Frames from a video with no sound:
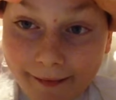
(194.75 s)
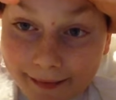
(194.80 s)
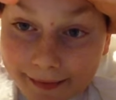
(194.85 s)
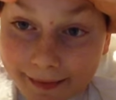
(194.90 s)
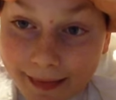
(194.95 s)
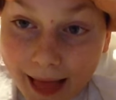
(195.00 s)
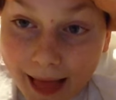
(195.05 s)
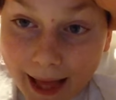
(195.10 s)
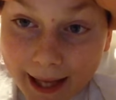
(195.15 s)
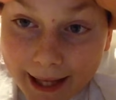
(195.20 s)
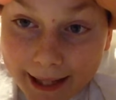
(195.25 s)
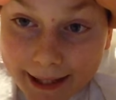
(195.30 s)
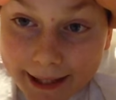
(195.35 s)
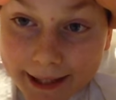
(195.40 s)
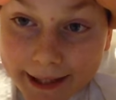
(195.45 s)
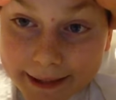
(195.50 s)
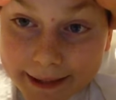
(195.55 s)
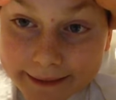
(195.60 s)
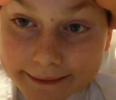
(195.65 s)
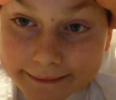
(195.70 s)

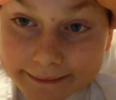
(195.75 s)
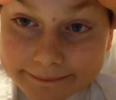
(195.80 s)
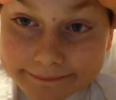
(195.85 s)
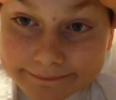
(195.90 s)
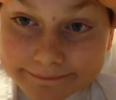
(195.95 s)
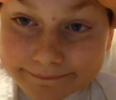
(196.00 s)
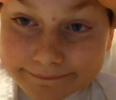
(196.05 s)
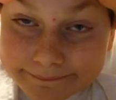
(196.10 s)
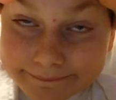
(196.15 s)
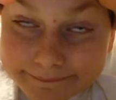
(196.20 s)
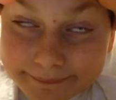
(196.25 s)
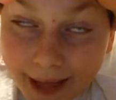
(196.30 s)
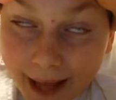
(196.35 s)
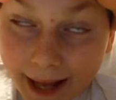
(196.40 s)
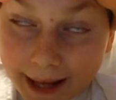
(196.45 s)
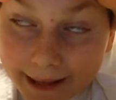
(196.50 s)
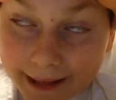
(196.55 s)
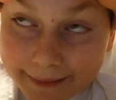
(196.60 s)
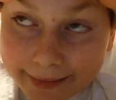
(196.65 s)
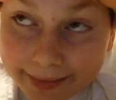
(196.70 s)
like
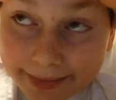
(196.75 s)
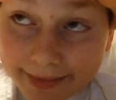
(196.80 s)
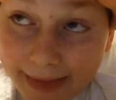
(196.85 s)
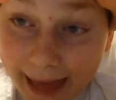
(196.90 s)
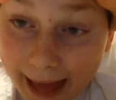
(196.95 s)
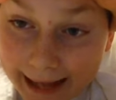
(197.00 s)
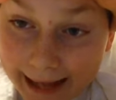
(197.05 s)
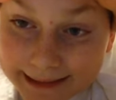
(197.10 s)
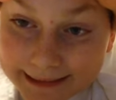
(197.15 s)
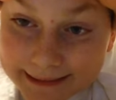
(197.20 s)
that.